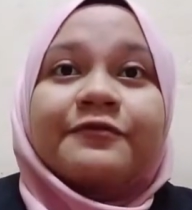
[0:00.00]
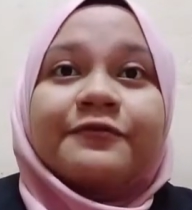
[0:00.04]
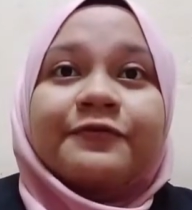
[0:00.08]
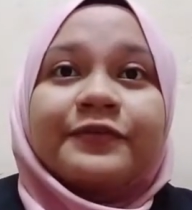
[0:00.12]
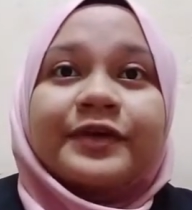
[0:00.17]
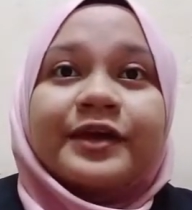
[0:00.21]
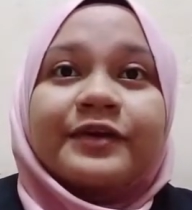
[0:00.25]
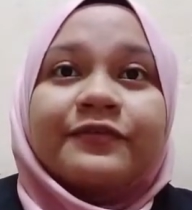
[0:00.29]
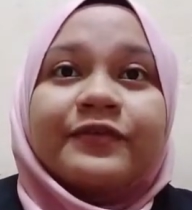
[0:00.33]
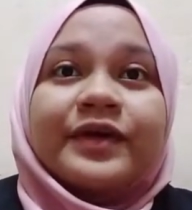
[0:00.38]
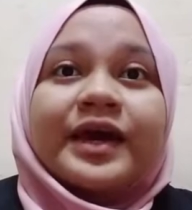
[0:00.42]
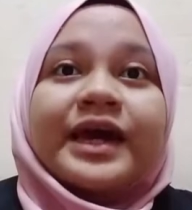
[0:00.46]

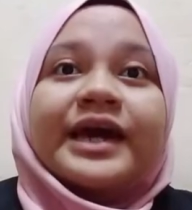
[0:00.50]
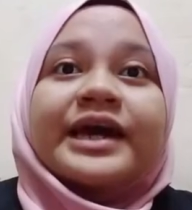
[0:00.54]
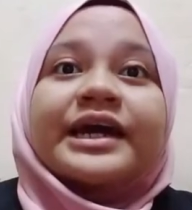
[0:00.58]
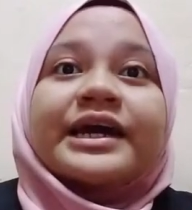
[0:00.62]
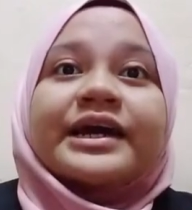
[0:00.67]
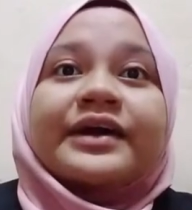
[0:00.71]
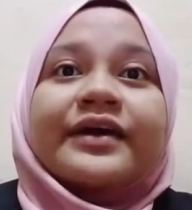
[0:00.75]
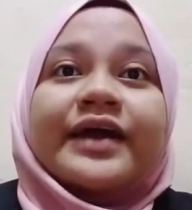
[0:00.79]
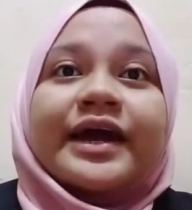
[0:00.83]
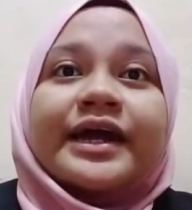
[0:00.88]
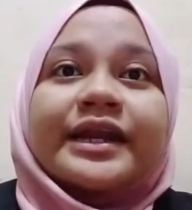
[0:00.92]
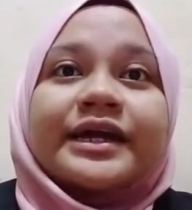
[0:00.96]
Fifth,
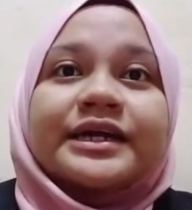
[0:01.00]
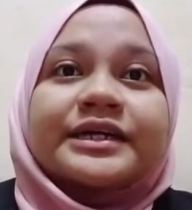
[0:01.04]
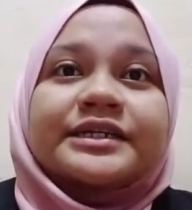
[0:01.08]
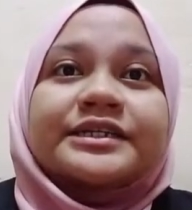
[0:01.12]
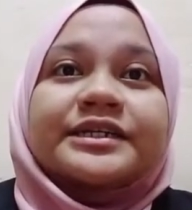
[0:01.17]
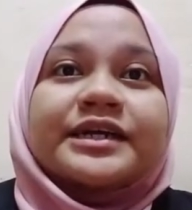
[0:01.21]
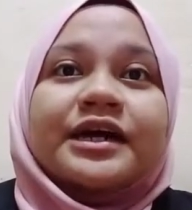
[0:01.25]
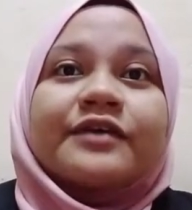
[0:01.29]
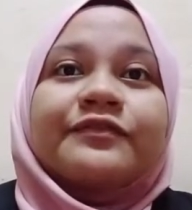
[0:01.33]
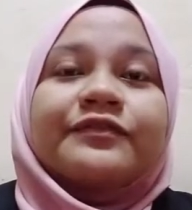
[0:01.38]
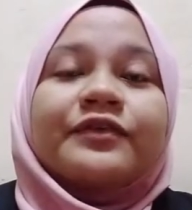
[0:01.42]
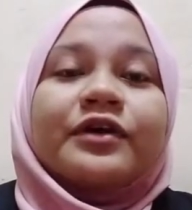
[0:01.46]
create a
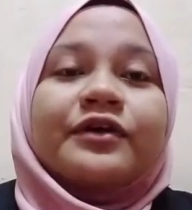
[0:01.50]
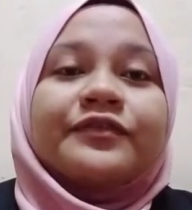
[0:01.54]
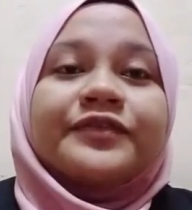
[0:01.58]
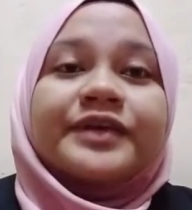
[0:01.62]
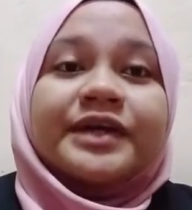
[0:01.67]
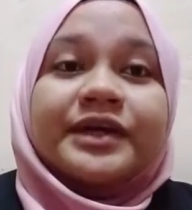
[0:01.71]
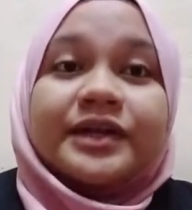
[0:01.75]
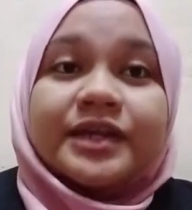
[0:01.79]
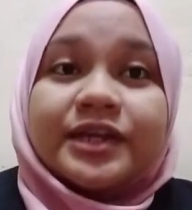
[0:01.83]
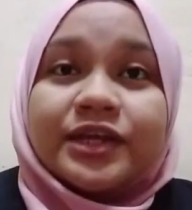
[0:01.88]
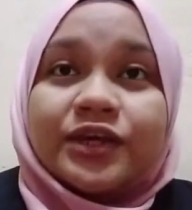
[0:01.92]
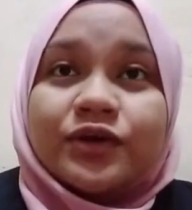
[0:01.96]
draft of
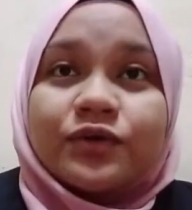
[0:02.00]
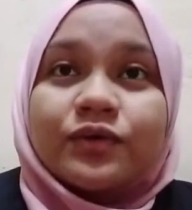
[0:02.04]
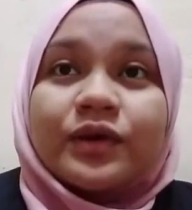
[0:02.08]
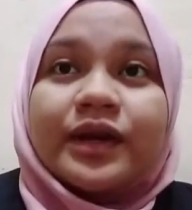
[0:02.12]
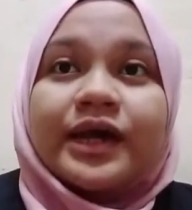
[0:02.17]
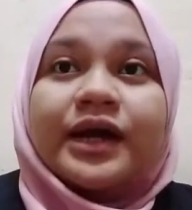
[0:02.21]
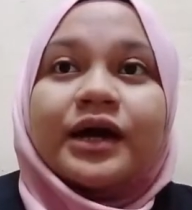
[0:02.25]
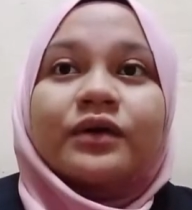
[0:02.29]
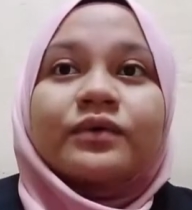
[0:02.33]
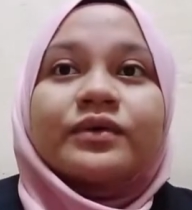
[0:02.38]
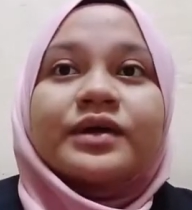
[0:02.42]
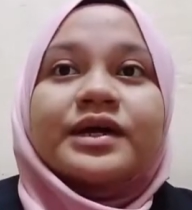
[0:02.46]
the new
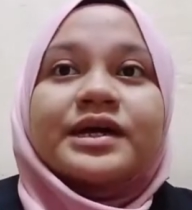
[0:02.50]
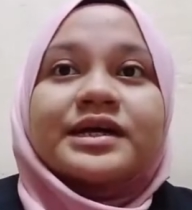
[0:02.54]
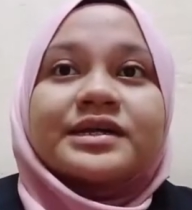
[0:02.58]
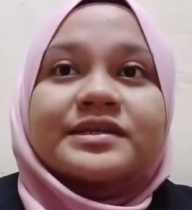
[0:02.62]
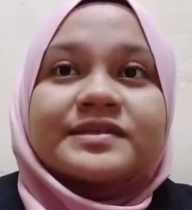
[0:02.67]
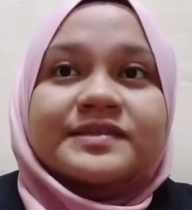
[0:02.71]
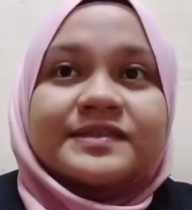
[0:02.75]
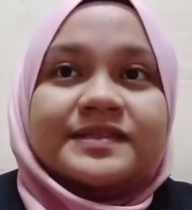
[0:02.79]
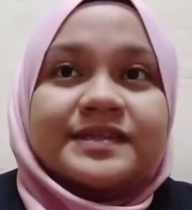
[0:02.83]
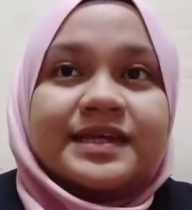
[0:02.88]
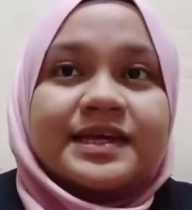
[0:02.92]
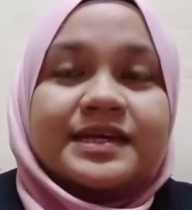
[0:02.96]
layout.
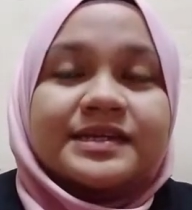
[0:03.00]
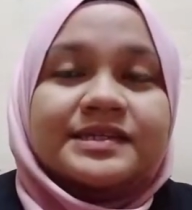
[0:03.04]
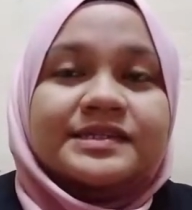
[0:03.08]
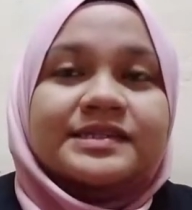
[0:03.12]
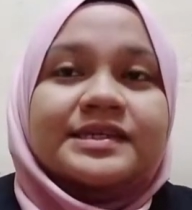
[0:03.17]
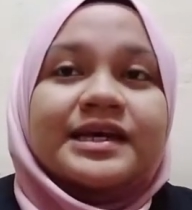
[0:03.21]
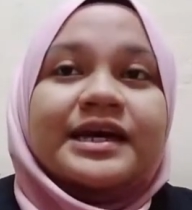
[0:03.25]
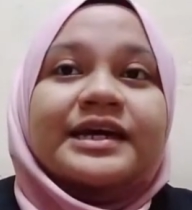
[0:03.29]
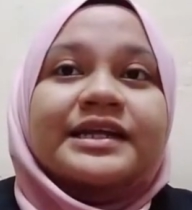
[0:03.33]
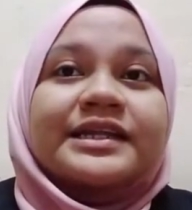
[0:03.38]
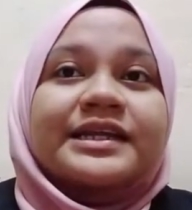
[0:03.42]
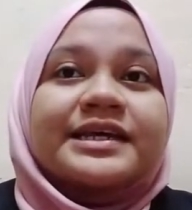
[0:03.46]
Sixth,
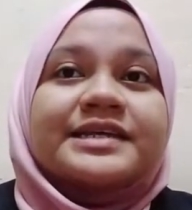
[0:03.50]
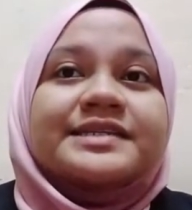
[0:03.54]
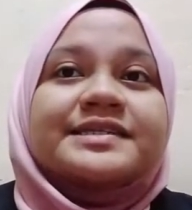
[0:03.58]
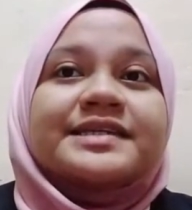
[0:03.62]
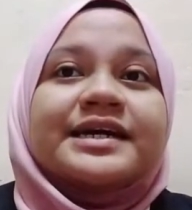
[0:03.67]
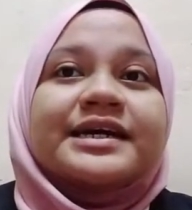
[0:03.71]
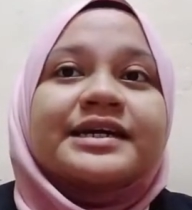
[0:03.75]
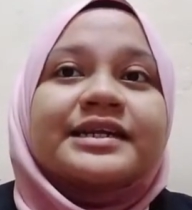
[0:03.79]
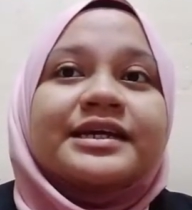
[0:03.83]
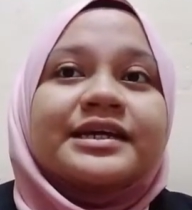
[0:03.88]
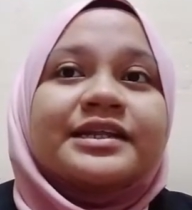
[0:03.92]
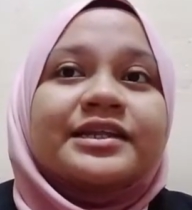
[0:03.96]

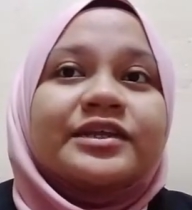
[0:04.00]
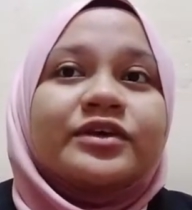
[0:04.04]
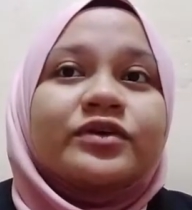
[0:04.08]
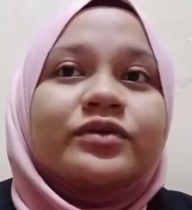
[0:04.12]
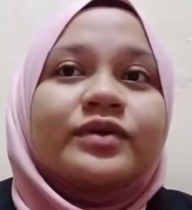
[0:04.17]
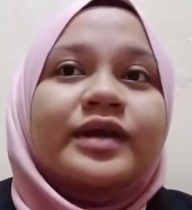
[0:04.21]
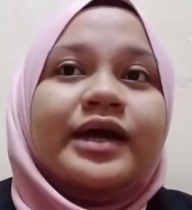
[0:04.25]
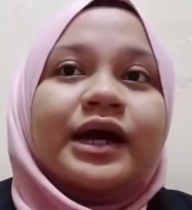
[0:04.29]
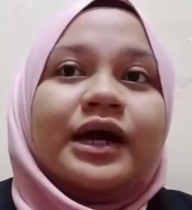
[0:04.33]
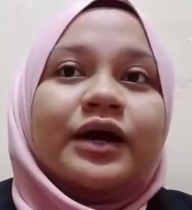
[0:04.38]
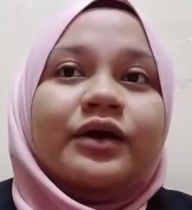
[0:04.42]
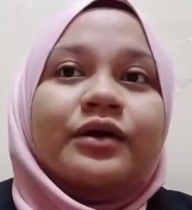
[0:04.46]
design the new
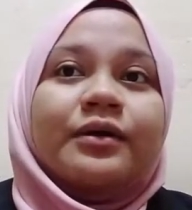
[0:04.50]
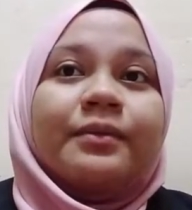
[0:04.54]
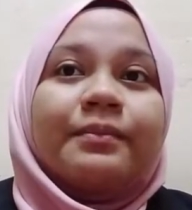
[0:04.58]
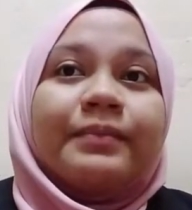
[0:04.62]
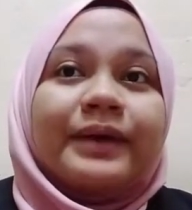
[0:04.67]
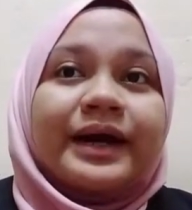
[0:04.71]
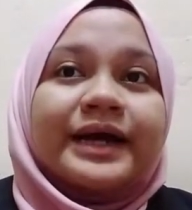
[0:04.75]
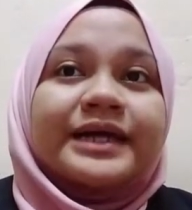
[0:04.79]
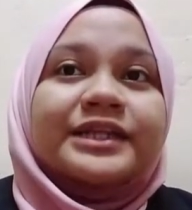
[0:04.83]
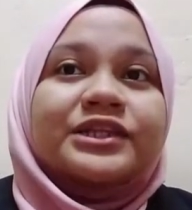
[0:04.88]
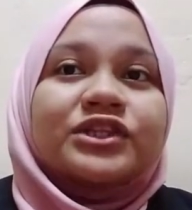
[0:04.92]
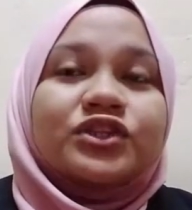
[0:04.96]
layout
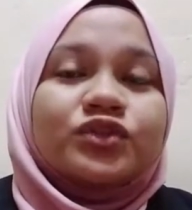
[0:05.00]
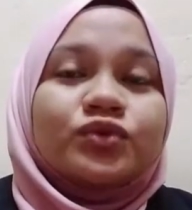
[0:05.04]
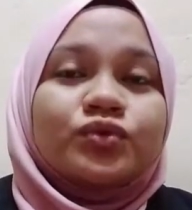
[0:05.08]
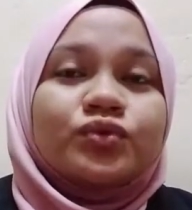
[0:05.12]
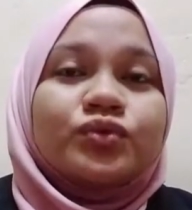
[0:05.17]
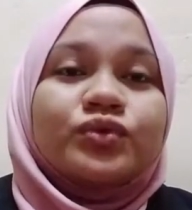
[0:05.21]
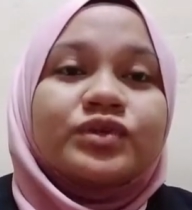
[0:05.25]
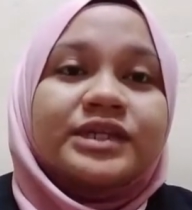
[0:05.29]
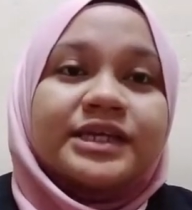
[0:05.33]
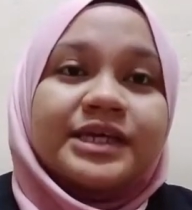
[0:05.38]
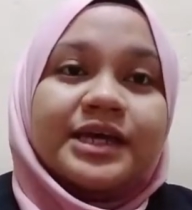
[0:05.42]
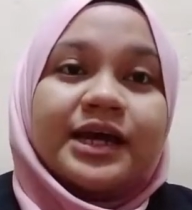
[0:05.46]
by
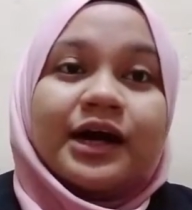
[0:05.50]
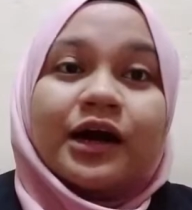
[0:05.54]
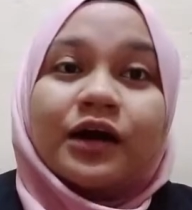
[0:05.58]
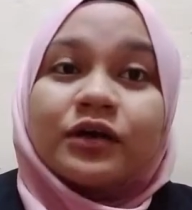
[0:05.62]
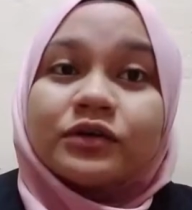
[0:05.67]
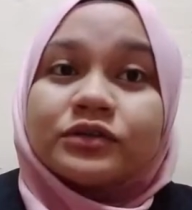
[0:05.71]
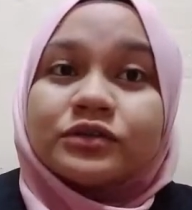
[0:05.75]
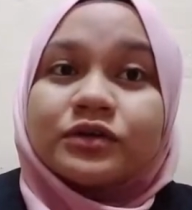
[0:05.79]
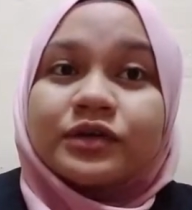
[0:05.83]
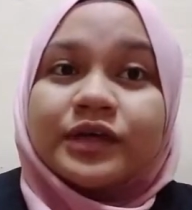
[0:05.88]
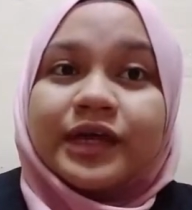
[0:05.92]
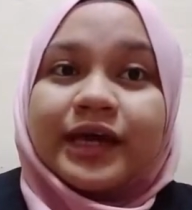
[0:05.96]
2D
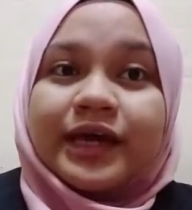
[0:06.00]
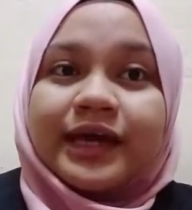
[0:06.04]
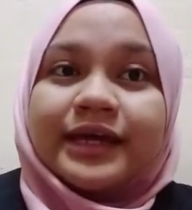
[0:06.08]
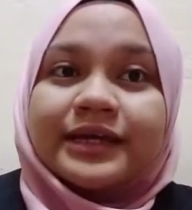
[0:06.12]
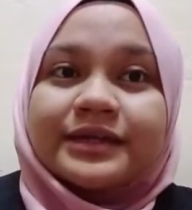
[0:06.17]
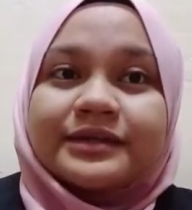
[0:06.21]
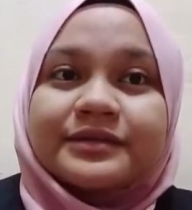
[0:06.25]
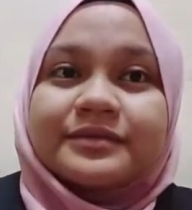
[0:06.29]
AutoCAD.